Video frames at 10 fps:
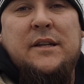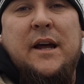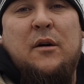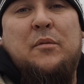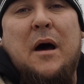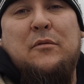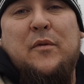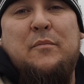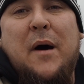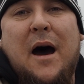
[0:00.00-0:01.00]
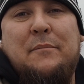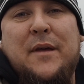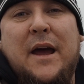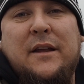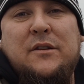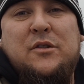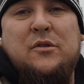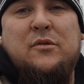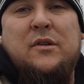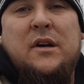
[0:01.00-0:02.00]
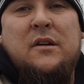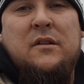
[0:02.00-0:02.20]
and I'll probably pop that into